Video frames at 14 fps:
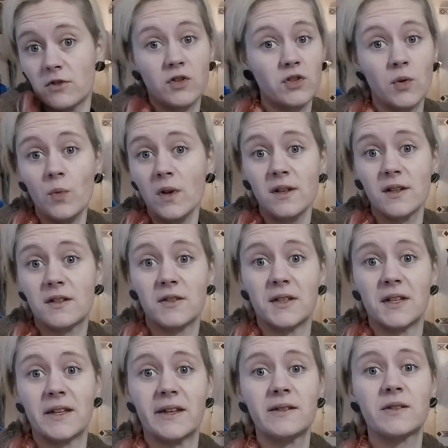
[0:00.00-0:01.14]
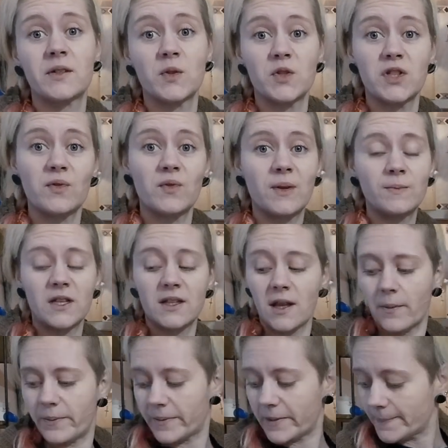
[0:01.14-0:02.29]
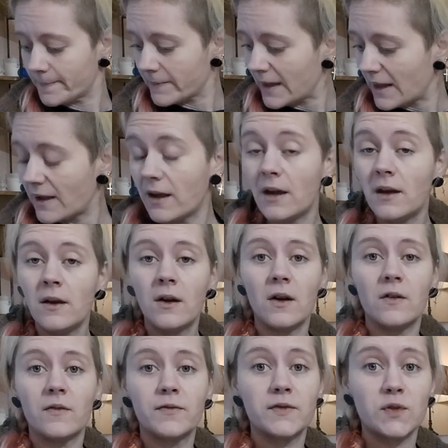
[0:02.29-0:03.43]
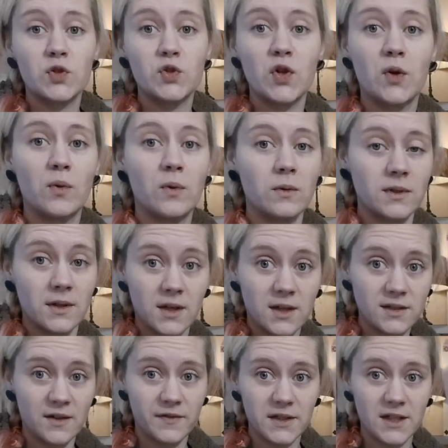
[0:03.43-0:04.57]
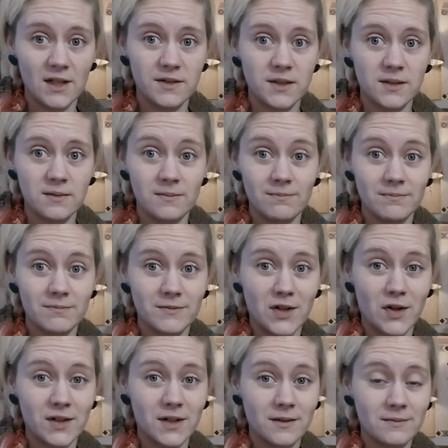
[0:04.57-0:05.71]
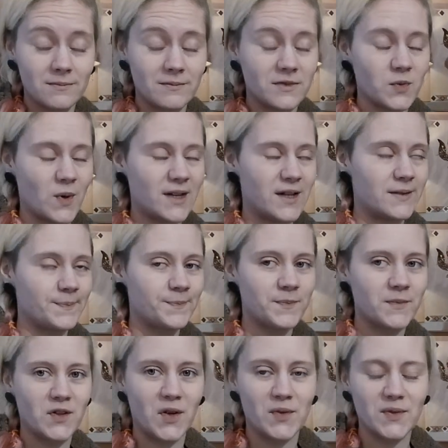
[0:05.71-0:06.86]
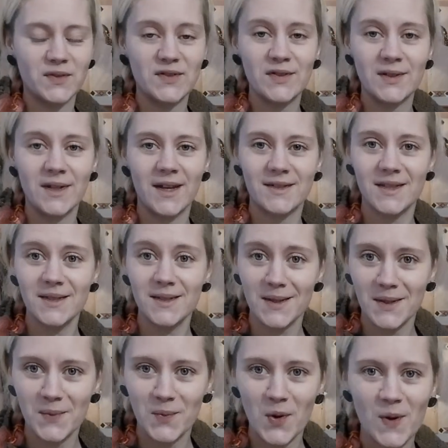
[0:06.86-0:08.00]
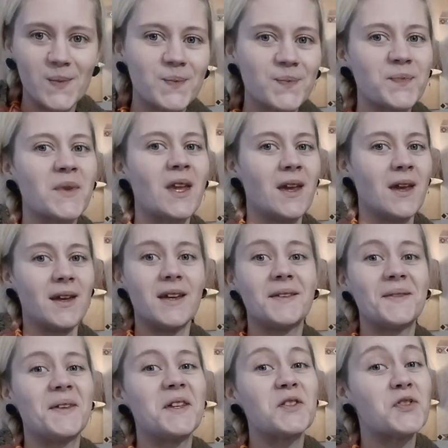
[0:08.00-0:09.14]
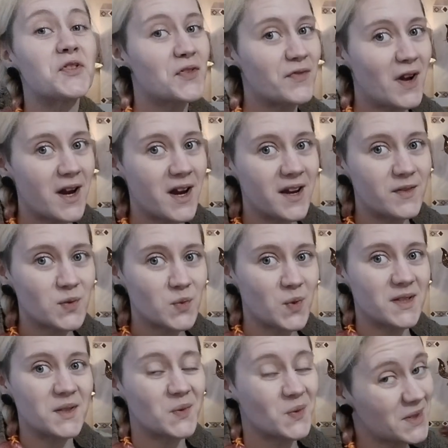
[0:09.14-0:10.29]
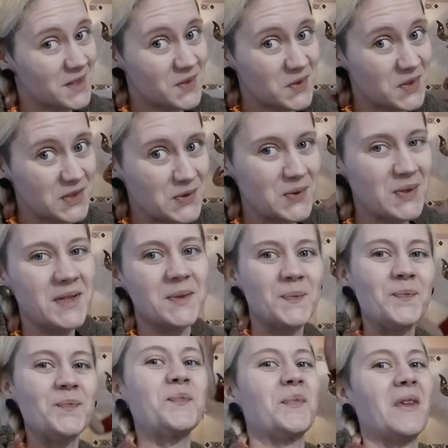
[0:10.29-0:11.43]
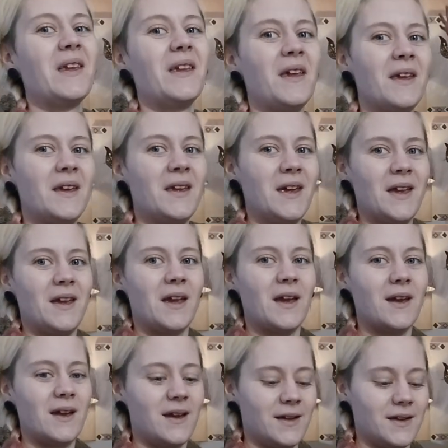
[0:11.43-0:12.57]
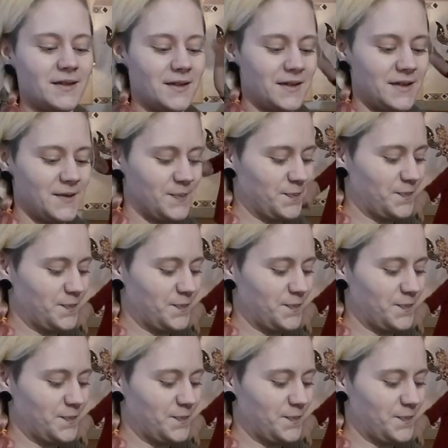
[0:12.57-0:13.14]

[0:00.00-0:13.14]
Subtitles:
to knit it, so she ripped it off. So the daffodil sweater don't exist anymore. It didn't survive 2022. And